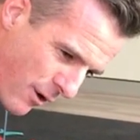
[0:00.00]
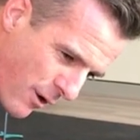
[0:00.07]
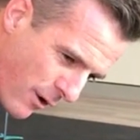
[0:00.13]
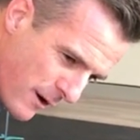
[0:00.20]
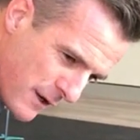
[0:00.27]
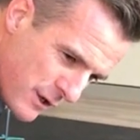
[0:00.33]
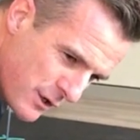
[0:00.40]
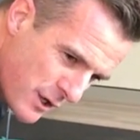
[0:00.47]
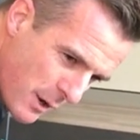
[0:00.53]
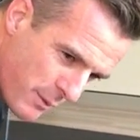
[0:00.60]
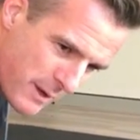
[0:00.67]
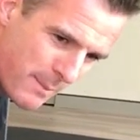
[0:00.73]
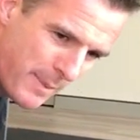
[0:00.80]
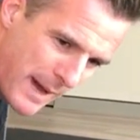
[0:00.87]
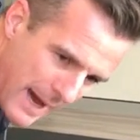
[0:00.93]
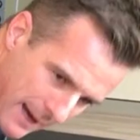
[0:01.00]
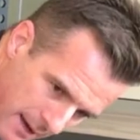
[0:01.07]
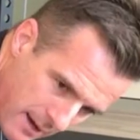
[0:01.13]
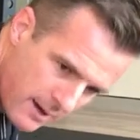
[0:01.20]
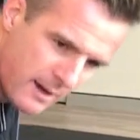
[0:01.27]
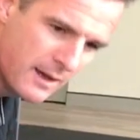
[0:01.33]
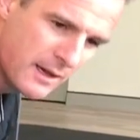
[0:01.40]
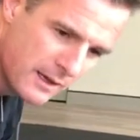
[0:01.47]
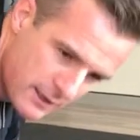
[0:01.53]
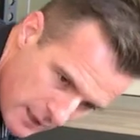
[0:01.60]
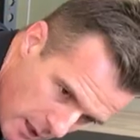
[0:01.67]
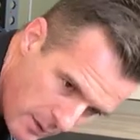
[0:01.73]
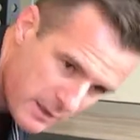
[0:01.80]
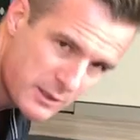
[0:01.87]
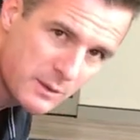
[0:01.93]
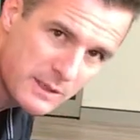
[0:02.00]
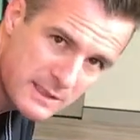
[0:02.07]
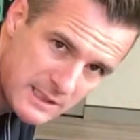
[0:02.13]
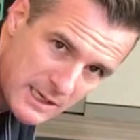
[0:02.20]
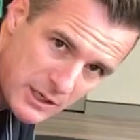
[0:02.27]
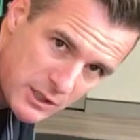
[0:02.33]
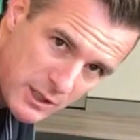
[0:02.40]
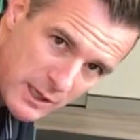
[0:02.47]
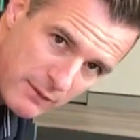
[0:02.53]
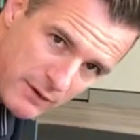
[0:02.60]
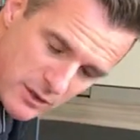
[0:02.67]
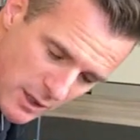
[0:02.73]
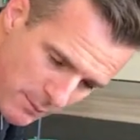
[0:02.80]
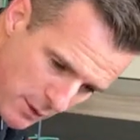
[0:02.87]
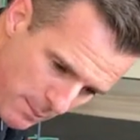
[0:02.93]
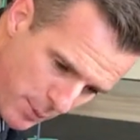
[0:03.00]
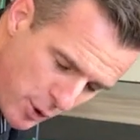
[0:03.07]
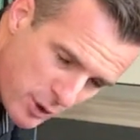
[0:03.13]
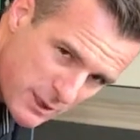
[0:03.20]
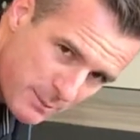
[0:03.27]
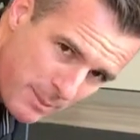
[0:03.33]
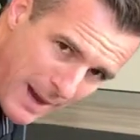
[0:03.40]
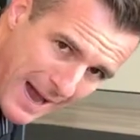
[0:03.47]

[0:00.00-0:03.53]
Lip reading: along, you don't want your back going into extension. Every time you push